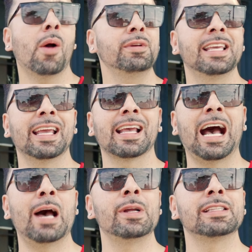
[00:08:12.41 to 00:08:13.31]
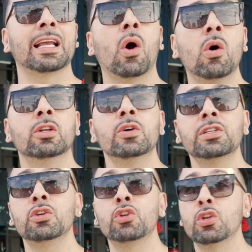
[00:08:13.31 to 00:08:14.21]
always getting comments like, oh,
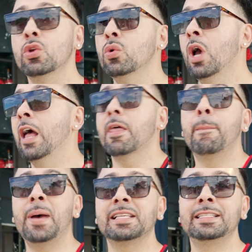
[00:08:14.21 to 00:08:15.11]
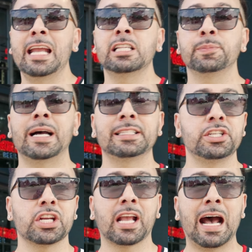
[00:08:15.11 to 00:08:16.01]
Lewis, you should do the best date spots
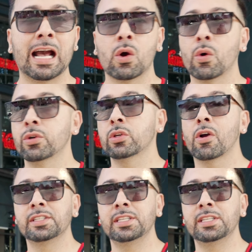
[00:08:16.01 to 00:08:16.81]
in Chicago or New York